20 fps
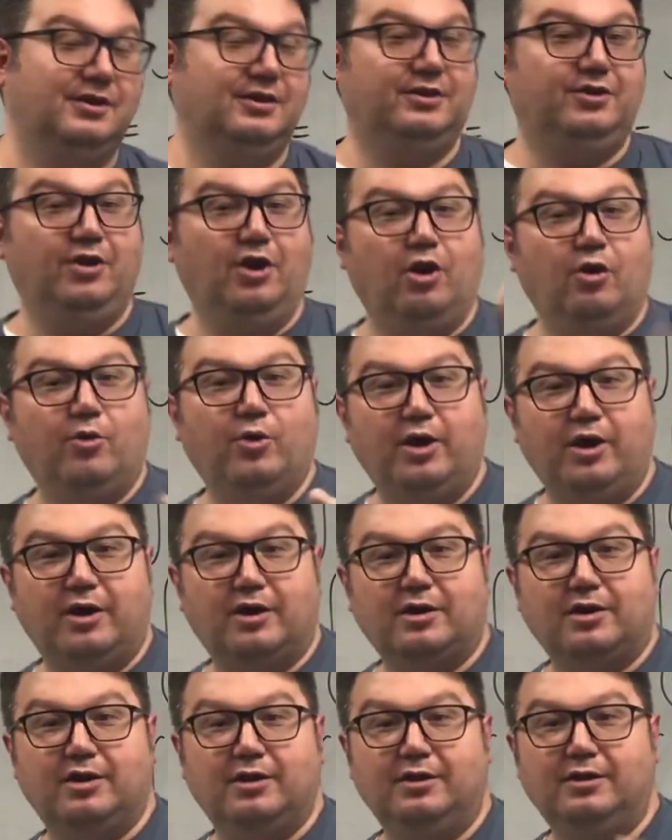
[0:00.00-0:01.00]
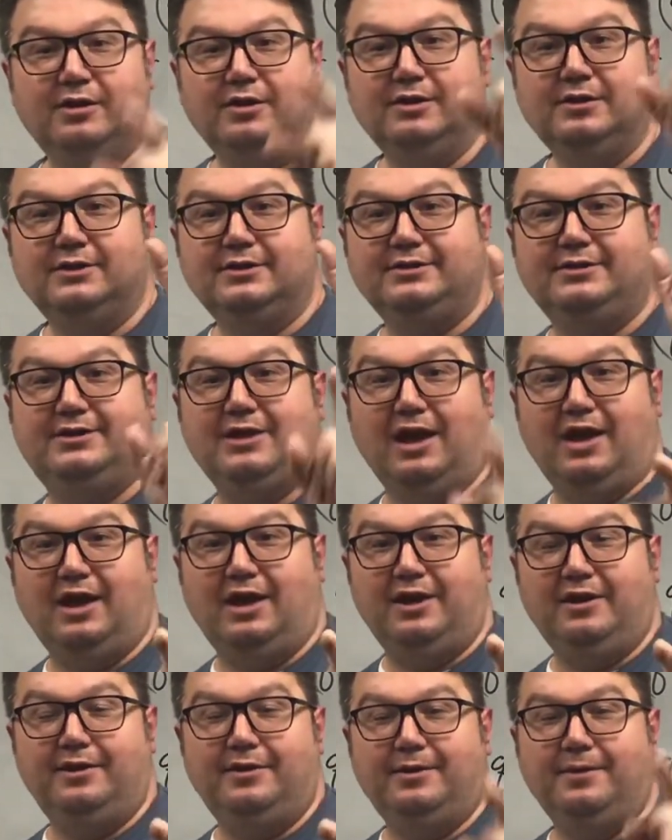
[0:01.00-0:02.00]
No work
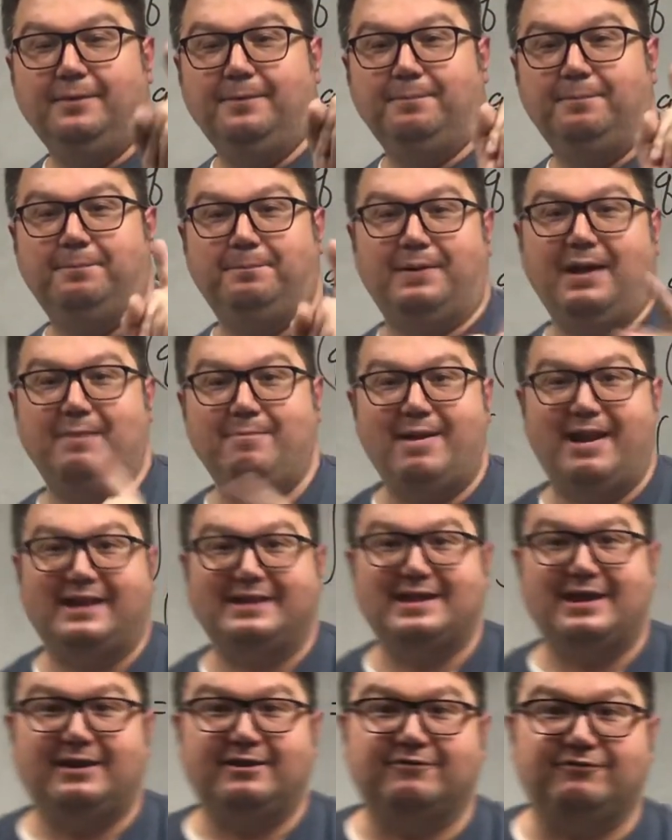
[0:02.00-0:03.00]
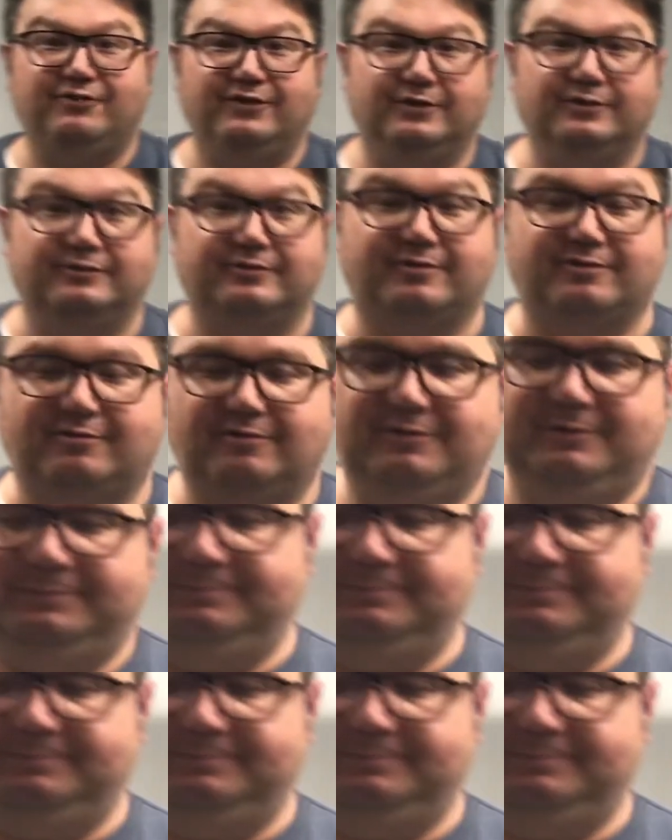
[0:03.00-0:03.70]
done by magnetic fields.